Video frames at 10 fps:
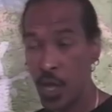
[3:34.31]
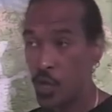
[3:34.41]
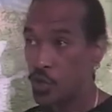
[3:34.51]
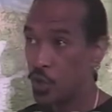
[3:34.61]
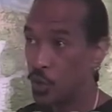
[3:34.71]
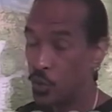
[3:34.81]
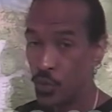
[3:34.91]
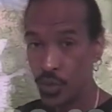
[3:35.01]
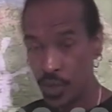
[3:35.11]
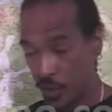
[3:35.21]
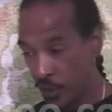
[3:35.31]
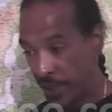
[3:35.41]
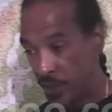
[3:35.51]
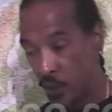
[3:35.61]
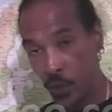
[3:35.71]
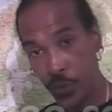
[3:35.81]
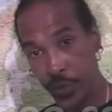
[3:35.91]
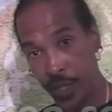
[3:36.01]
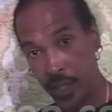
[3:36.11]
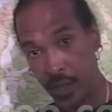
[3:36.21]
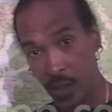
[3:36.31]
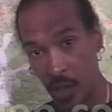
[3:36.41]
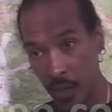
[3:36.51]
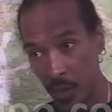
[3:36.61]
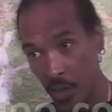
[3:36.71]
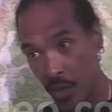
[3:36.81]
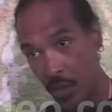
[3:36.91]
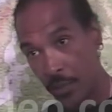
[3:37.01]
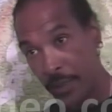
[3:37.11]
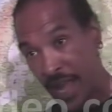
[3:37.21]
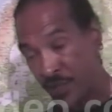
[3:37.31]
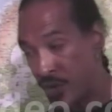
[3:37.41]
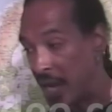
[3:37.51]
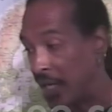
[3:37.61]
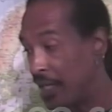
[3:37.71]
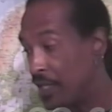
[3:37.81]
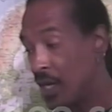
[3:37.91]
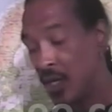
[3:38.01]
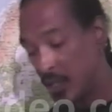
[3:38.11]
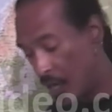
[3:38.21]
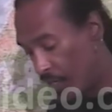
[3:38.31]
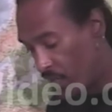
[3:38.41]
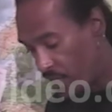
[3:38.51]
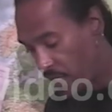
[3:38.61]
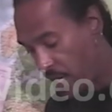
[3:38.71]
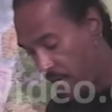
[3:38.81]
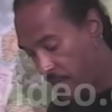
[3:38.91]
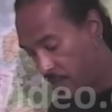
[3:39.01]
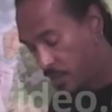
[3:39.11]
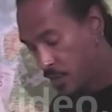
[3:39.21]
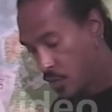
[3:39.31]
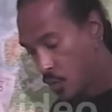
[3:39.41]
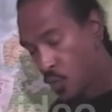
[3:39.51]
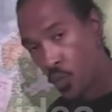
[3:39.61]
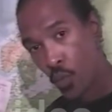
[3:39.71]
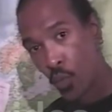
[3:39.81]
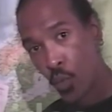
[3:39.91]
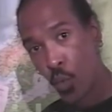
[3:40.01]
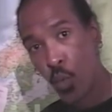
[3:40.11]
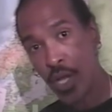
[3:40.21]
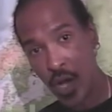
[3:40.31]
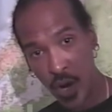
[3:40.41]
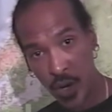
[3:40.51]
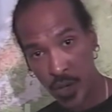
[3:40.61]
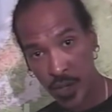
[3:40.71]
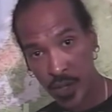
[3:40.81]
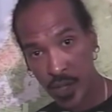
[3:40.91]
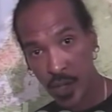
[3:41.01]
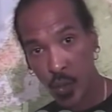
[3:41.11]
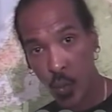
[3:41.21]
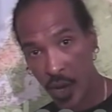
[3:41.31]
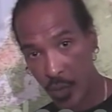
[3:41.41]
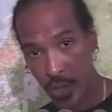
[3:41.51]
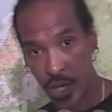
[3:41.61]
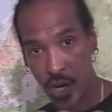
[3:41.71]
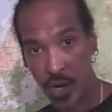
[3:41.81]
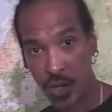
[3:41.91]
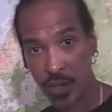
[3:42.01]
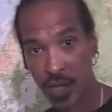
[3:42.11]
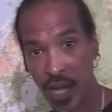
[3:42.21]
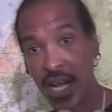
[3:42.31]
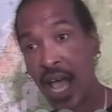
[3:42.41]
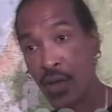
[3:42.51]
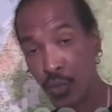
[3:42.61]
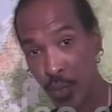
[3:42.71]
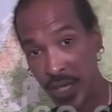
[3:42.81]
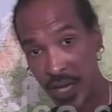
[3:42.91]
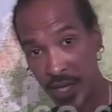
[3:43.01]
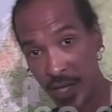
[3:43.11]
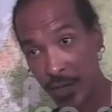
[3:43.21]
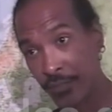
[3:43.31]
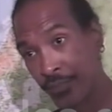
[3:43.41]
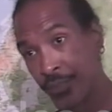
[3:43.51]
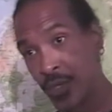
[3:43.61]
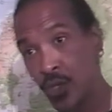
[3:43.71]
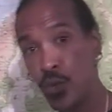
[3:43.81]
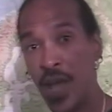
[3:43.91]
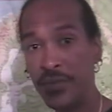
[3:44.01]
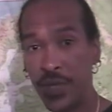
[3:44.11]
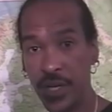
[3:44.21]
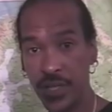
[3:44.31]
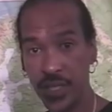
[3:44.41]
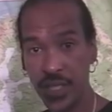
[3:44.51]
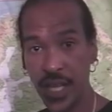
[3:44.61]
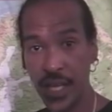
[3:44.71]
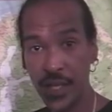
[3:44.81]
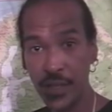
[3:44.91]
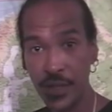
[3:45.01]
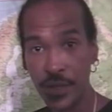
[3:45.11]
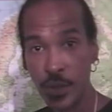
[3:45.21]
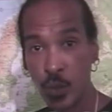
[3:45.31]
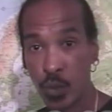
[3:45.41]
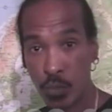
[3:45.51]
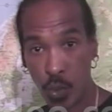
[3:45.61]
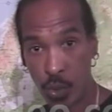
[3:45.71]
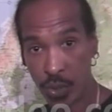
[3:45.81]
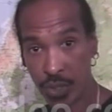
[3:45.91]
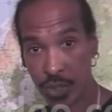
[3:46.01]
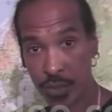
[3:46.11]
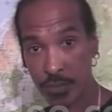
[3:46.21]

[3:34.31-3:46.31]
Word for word: So to look at the whole thing, backtracking it, to understand who we are, where we are, and how did we get here, you have to understand the Moors.